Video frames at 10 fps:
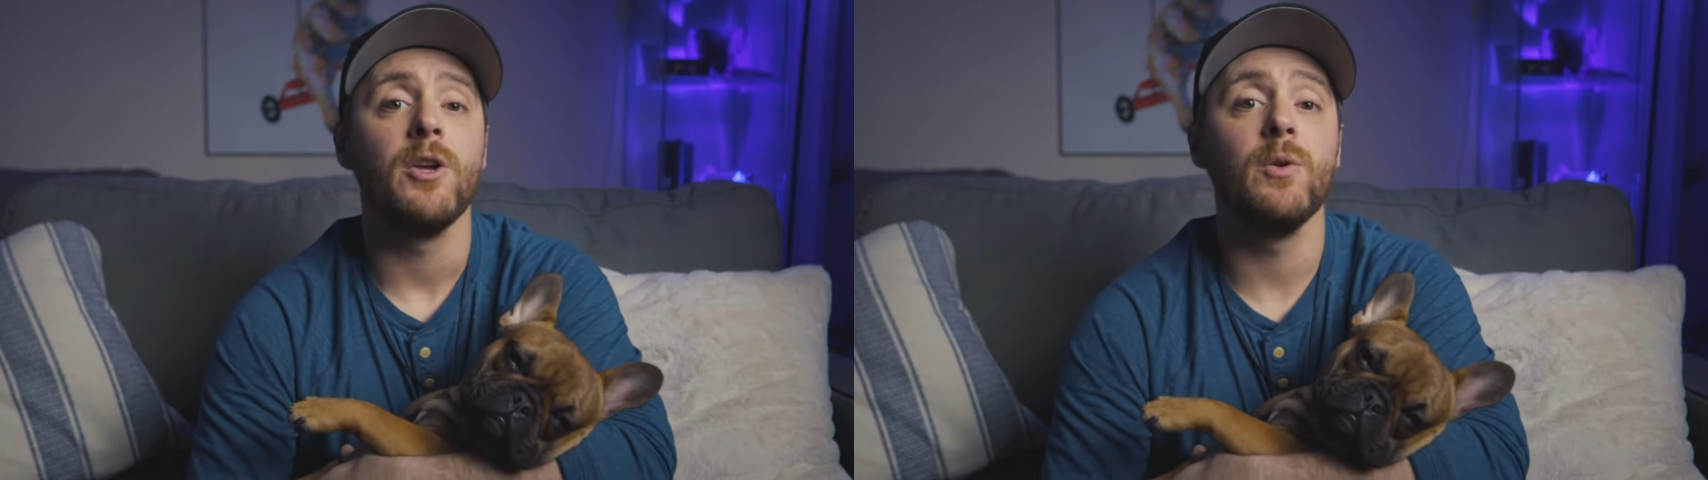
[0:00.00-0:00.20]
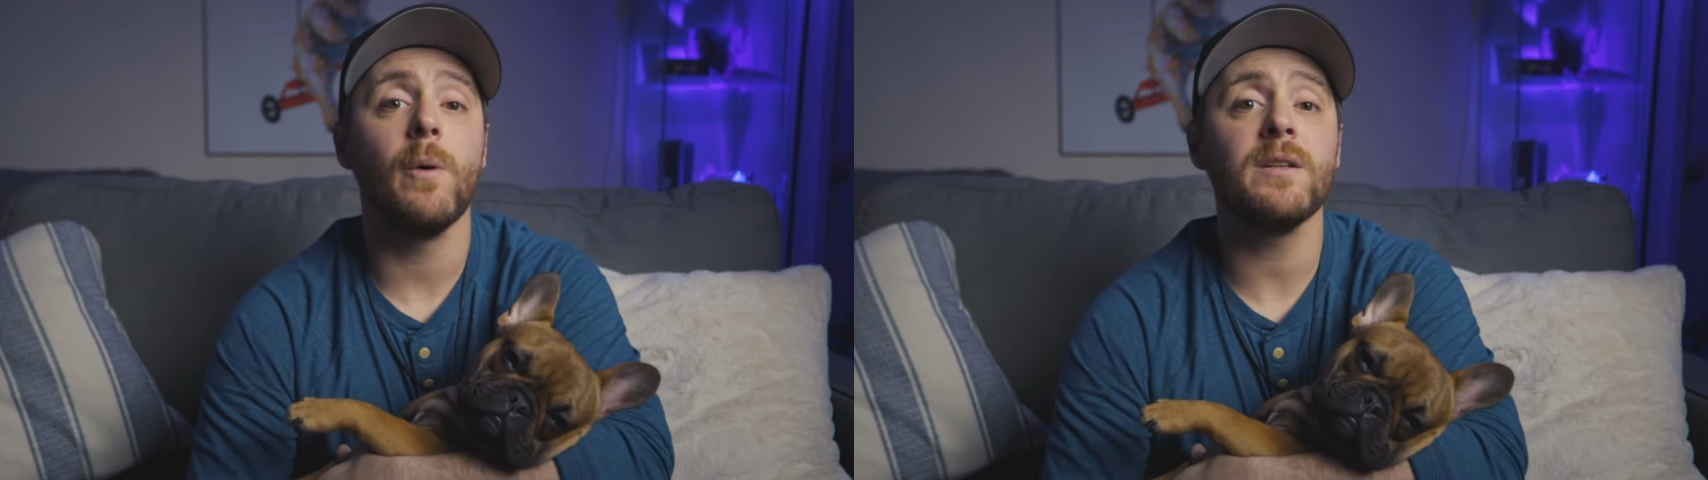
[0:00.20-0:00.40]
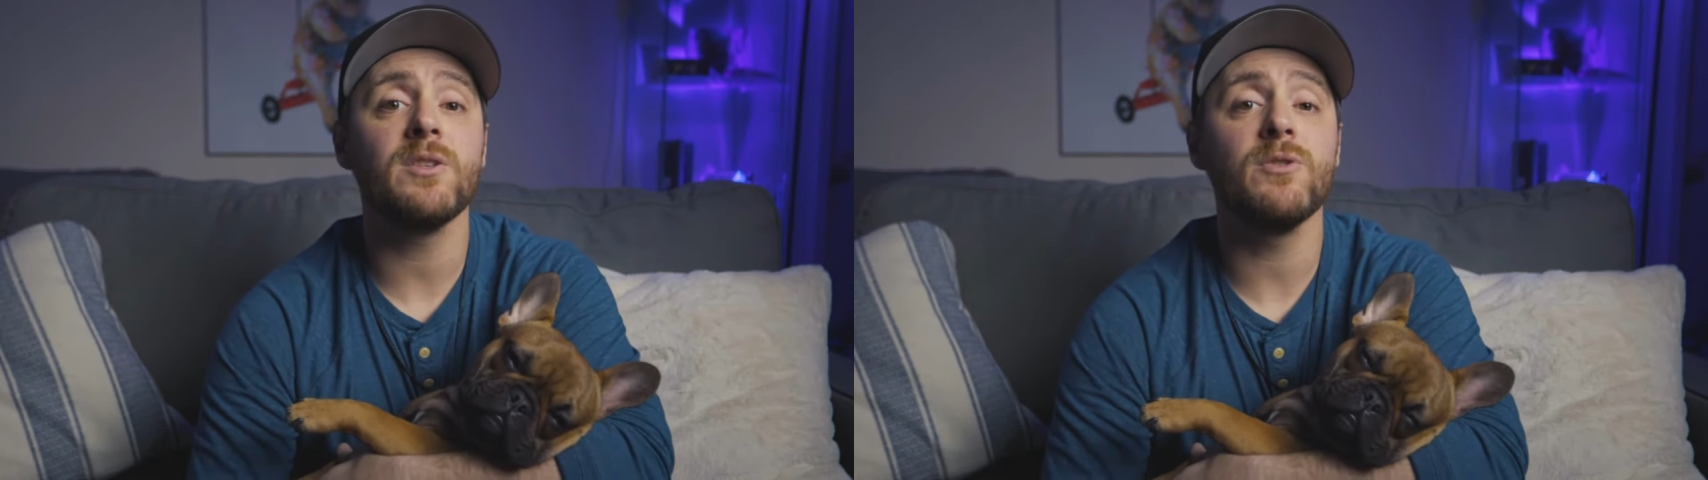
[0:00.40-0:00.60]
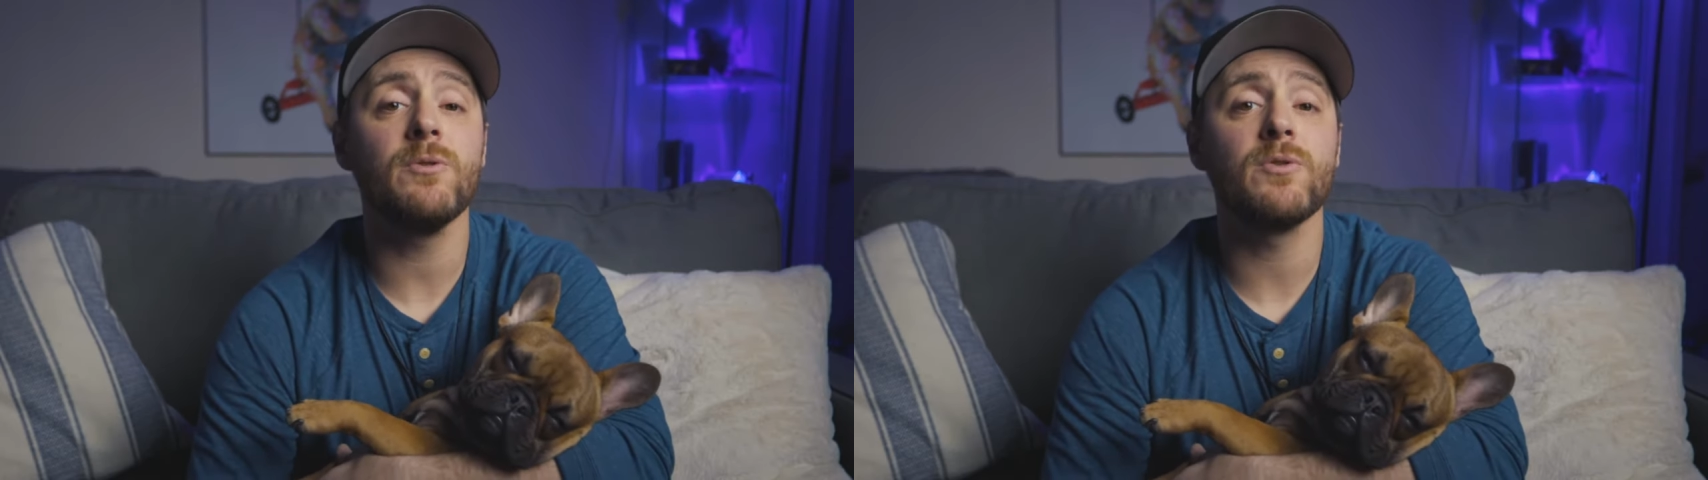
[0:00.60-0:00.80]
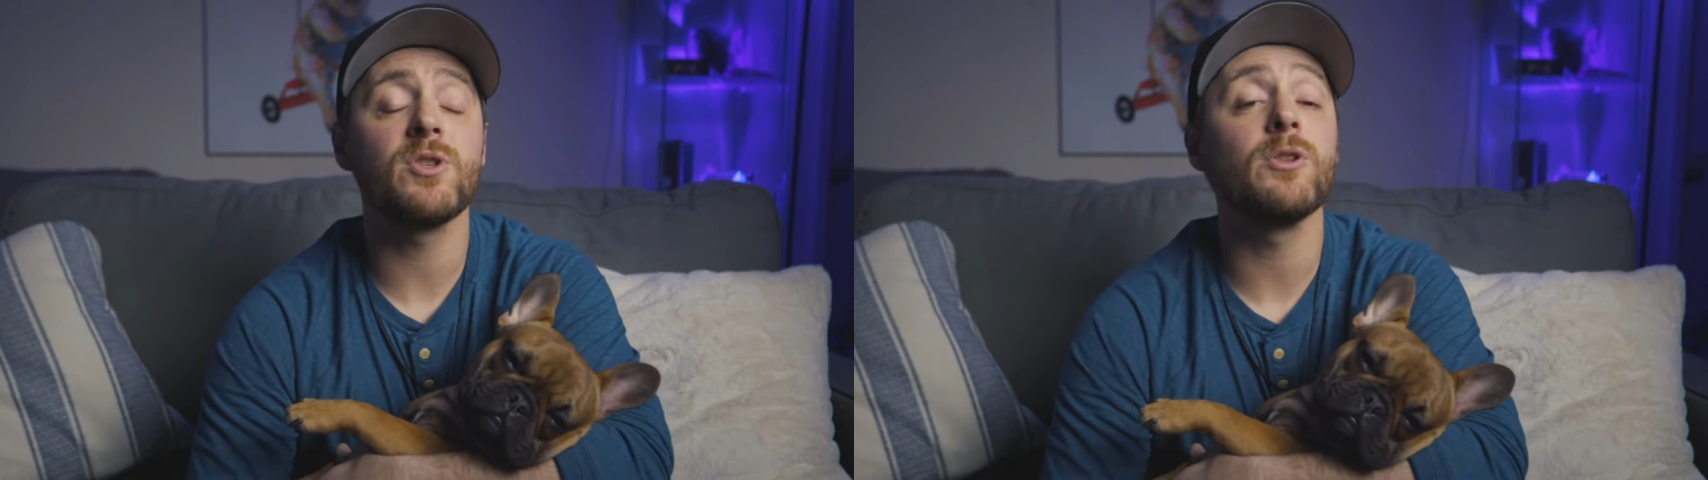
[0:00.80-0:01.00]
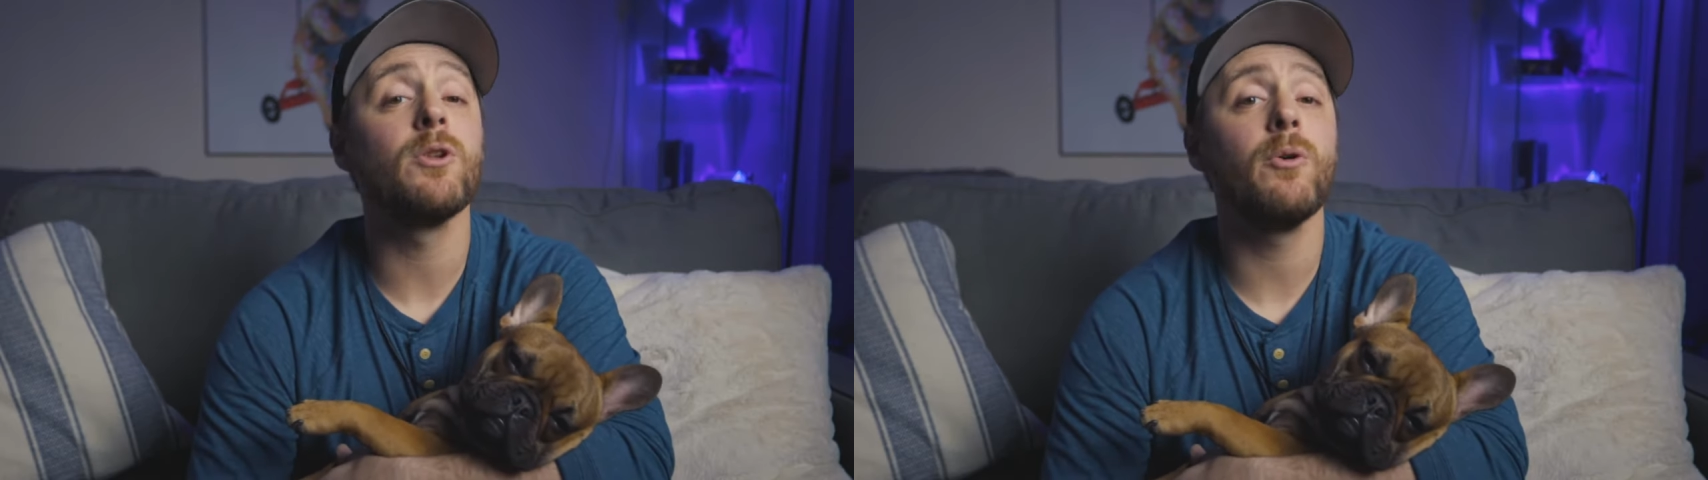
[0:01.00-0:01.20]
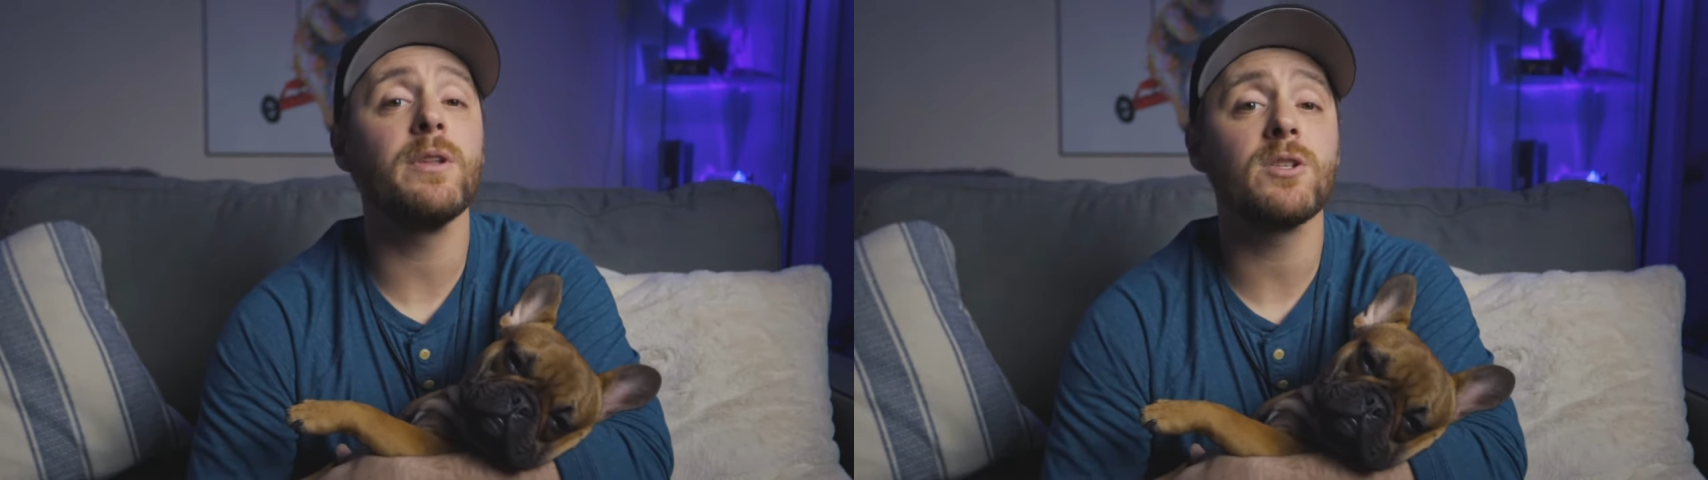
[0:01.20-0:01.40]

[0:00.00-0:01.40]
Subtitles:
you want to slowly